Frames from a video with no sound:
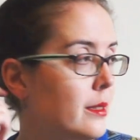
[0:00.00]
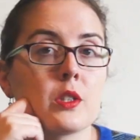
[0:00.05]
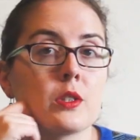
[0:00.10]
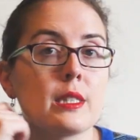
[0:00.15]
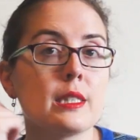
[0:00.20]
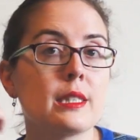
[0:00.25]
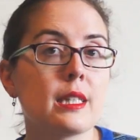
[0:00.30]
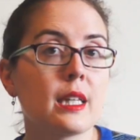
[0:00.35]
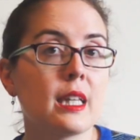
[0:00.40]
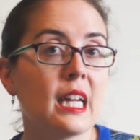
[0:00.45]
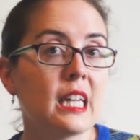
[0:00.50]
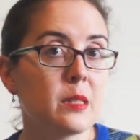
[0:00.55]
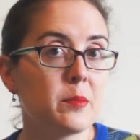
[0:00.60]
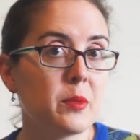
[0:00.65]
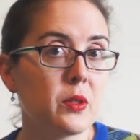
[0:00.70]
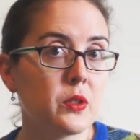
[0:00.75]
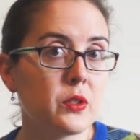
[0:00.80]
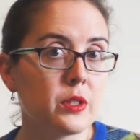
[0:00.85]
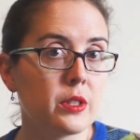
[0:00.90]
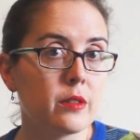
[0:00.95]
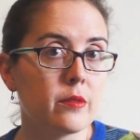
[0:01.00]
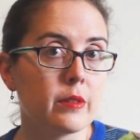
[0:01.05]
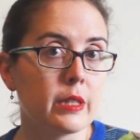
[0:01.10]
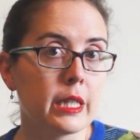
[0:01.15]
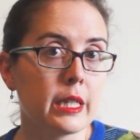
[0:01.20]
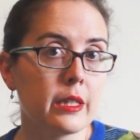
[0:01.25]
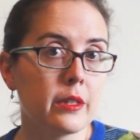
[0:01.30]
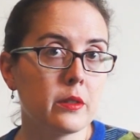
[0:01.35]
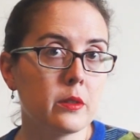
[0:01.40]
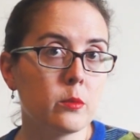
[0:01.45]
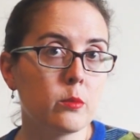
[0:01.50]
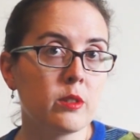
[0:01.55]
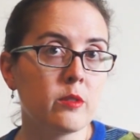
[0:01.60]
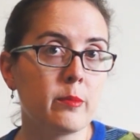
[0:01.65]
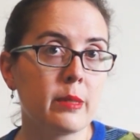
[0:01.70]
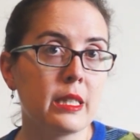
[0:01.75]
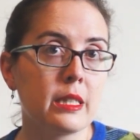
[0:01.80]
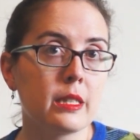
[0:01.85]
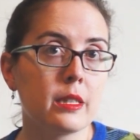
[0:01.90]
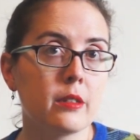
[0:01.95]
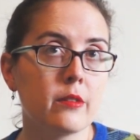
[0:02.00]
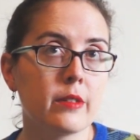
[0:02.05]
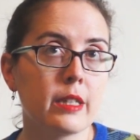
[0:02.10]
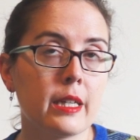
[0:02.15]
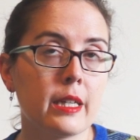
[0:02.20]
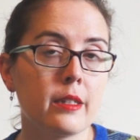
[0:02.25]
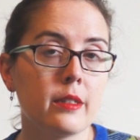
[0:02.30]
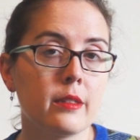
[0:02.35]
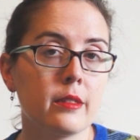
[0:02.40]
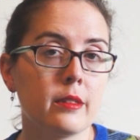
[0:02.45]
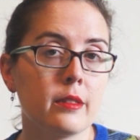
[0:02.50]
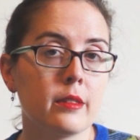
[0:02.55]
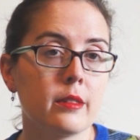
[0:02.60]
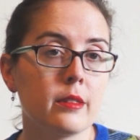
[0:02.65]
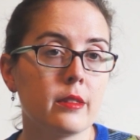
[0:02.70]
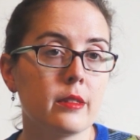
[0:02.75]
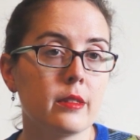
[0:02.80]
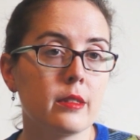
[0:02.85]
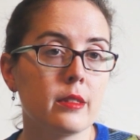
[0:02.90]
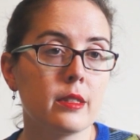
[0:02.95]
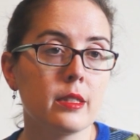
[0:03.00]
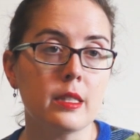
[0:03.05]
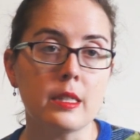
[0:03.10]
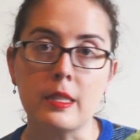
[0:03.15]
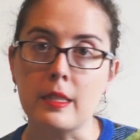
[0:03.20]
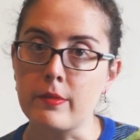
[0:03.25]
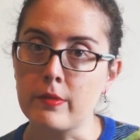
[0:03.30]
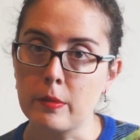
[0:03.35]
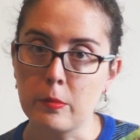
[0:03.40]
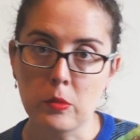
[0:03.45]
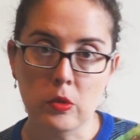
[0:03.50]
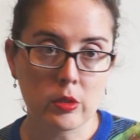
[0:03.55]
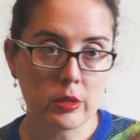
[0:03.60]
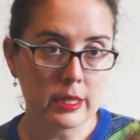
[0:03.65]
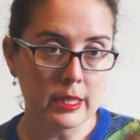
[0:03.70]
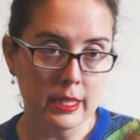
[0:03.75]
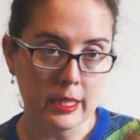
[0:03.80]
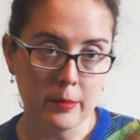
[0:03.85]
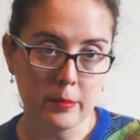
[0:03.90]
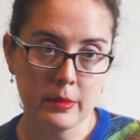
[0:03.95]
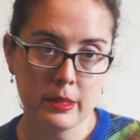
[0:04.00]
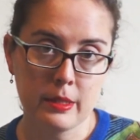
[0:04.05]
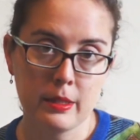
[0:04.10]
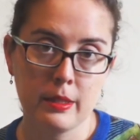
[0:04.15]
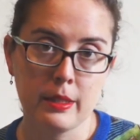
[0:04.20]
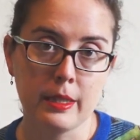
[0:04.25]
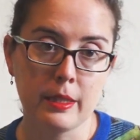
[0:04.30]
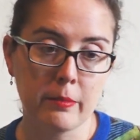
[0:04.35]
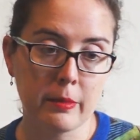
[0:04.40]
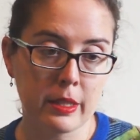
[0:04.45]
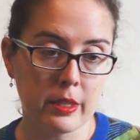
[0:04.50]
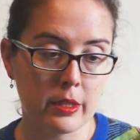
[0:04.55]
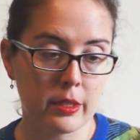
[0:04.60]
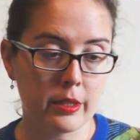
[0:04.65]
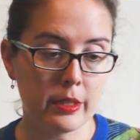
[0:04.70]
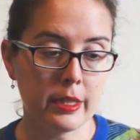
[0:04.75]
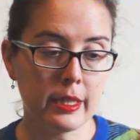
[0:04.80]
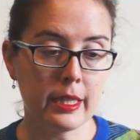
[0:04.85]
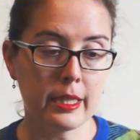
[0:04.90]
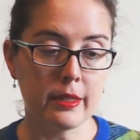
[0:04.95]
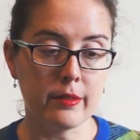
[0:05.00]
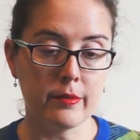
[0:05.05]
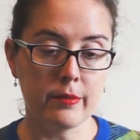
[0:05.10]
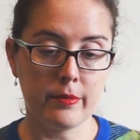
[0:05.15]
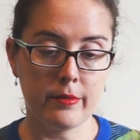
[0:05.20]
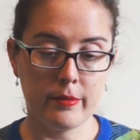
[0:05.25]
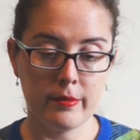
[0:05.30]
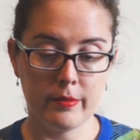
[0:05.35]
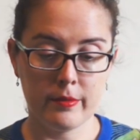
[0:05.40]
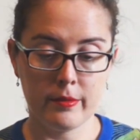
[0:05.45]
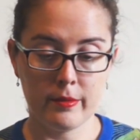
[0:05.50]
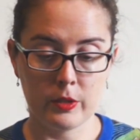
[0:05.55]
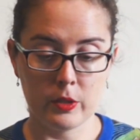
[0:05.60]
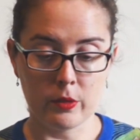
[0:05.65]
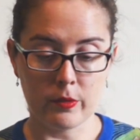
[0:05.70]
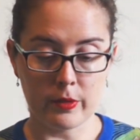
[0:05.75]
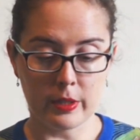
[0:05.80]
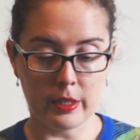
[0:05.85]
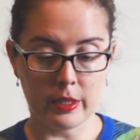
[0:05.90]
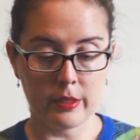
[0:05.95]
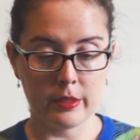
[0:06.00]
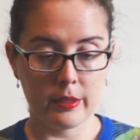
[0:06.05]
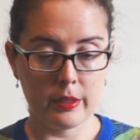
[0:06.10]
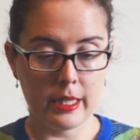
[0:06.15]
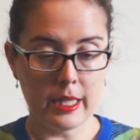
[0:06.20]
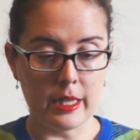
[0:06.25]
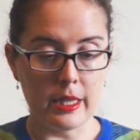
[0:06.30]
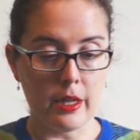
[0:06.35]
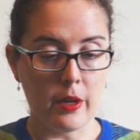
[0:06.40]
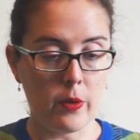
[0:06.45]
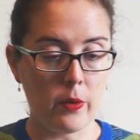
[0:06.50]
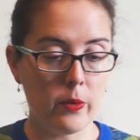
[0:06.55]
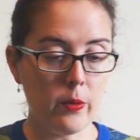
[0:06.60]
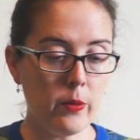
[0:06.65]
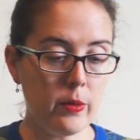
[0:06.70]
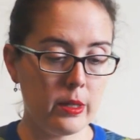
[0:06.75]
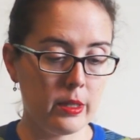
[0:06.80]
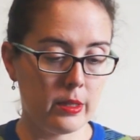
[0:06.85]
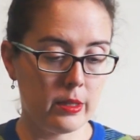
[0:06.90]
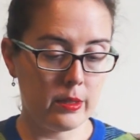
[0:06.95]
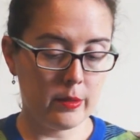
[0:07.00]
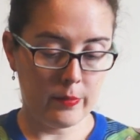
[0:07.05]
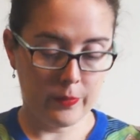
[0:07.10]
So since I last posted a video, we've been vet even more times than we already have so far. Hello.